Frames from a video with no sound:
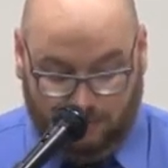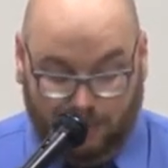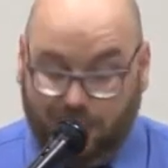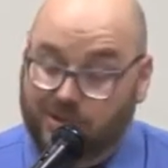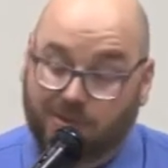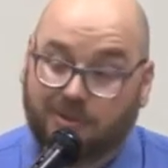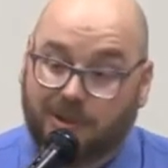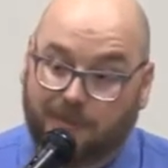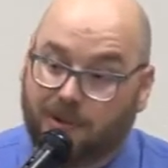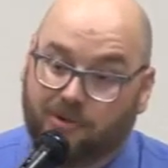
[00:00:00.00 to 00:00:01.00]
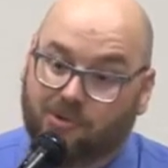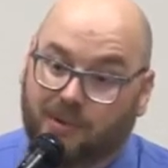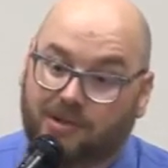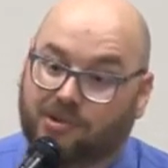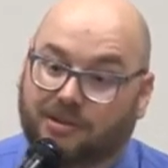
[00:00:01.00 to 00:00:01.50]
but is only
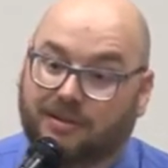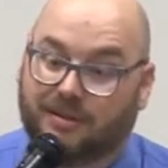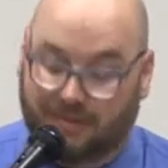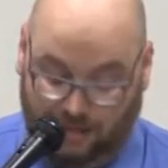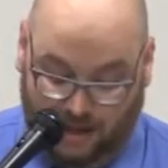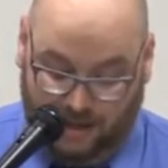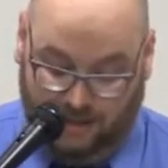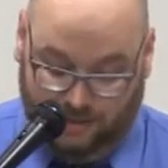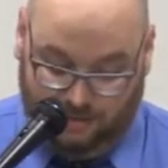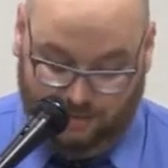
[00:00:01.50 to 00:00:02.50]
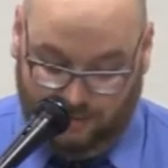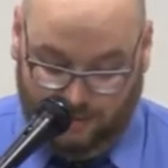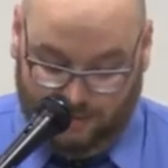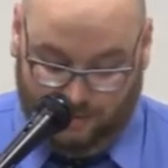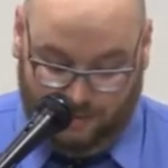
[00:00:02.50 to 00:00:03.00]
punctuation to the sky.
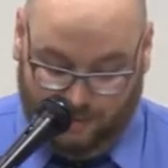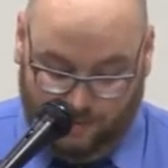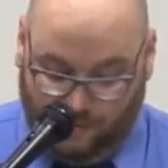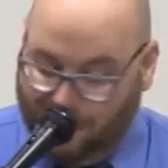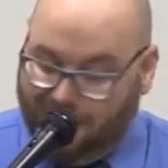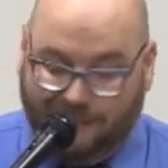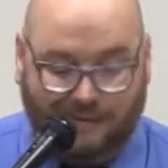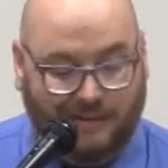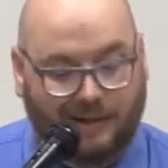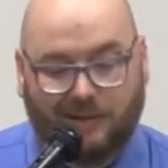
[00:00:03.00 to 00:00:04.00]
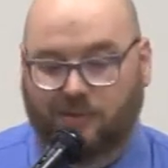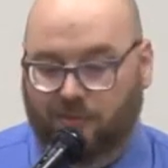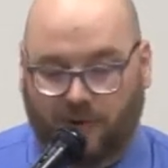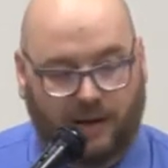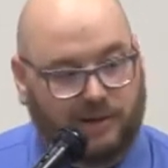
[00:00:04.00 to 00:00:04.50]
Giant,
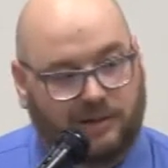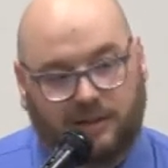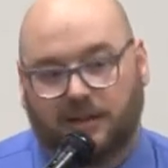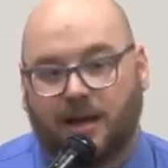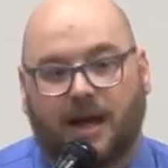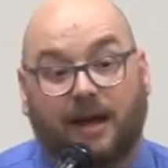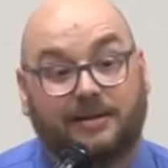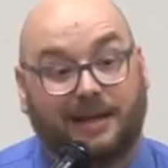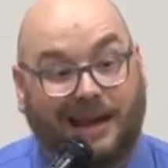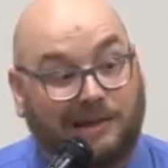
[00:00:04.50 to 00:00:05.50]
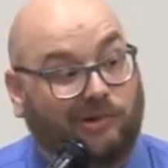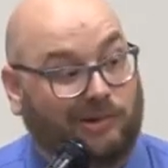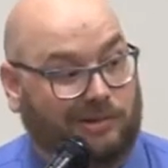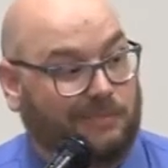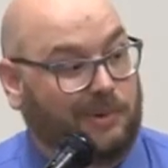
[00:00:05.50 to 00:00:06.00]
fiery, and ancient